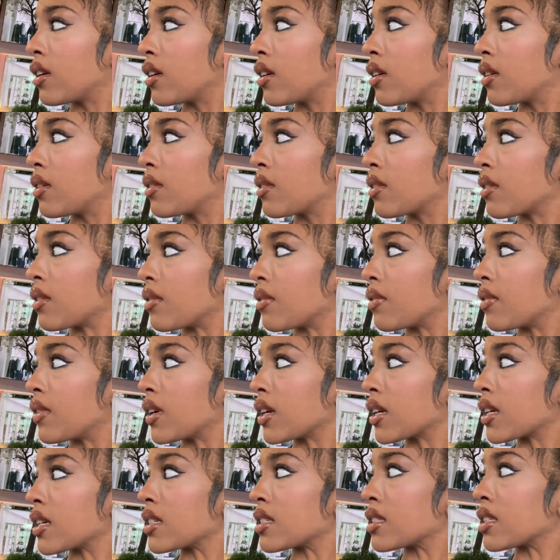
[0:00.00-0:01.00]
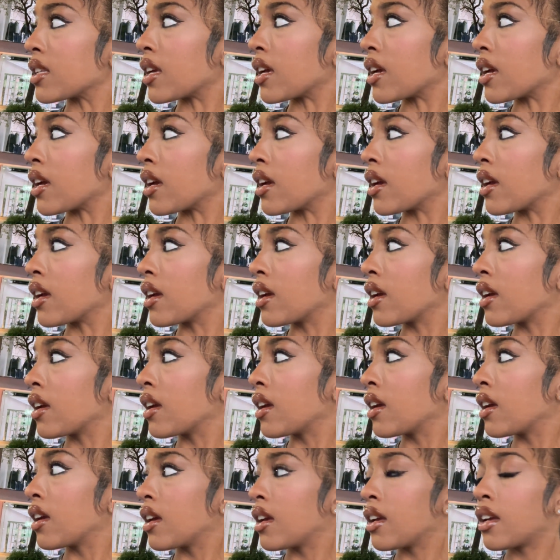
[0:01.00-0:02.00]
what the fuck is that?
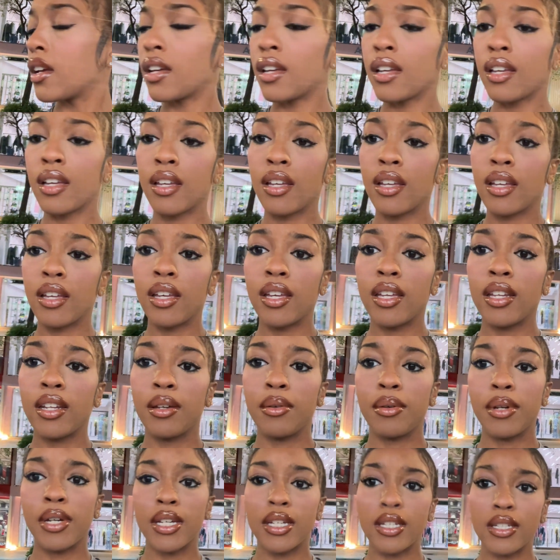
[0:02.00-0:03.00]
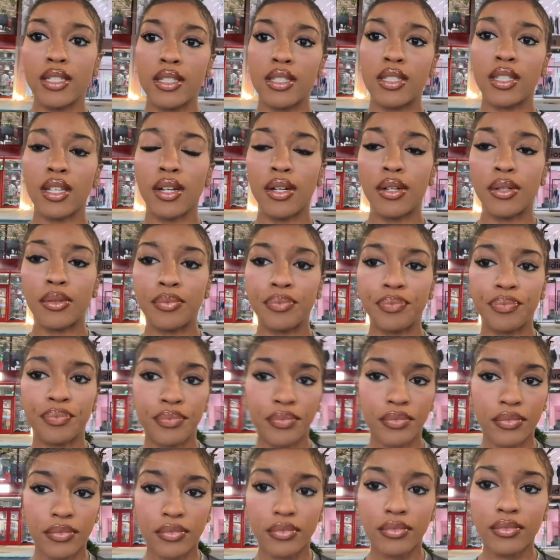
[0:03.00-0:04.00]
Anyway, so,
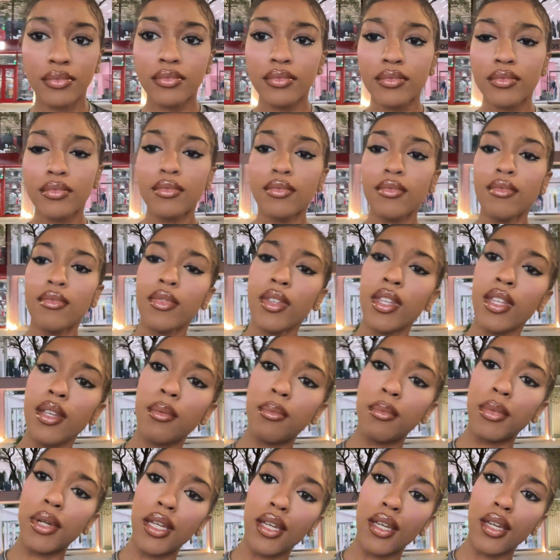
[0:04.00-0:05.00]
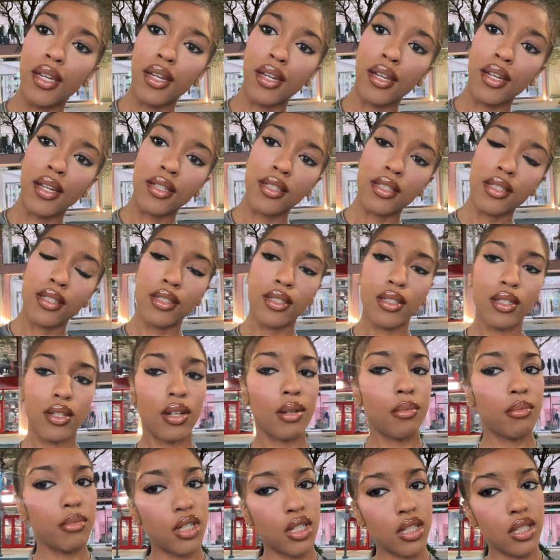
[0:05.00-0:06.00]
but yeah, so
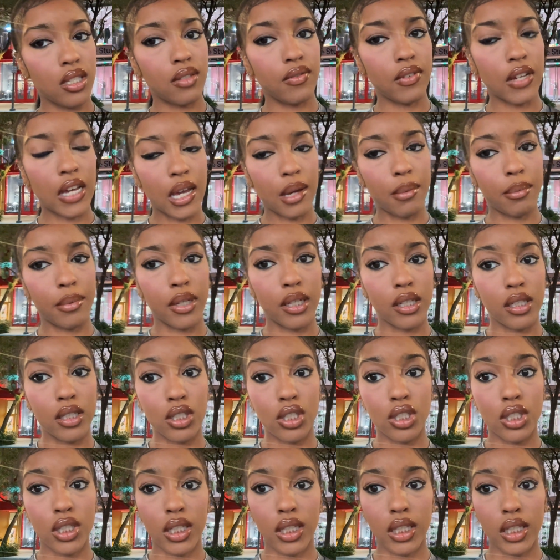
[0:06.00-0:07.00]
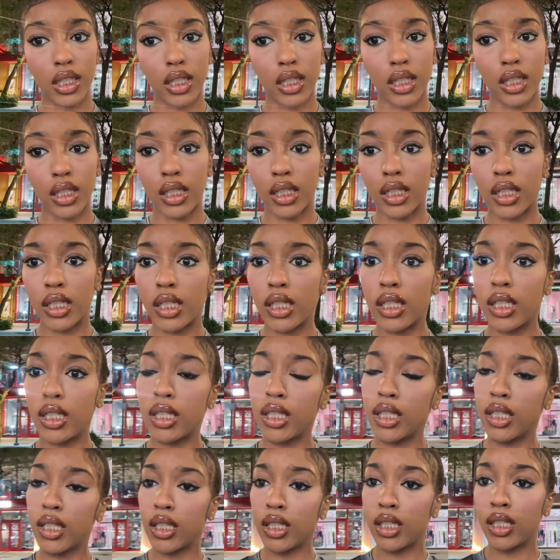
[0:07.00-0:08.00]
I'm just vibing, chilling,
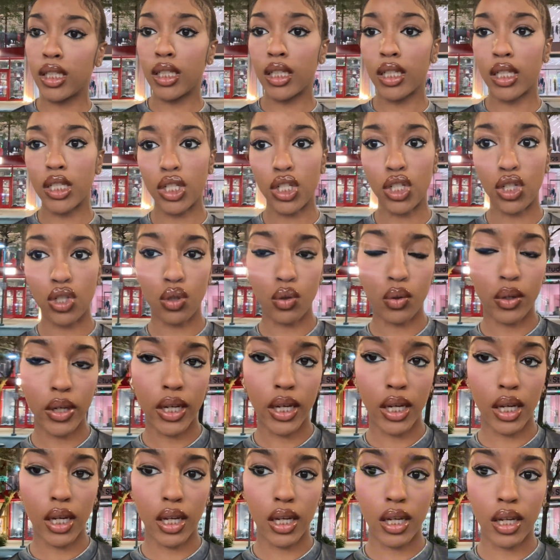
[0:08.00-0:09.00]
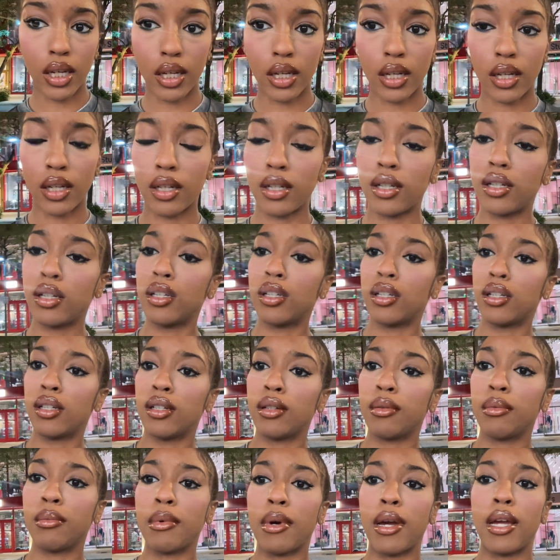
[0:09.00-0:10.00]
enjoying
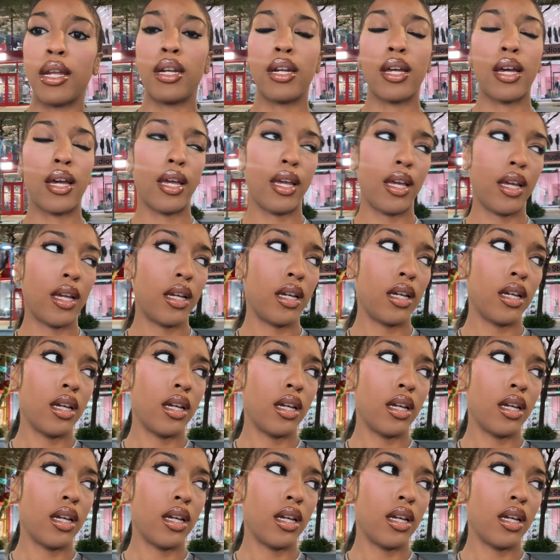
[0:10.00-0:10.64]
my night.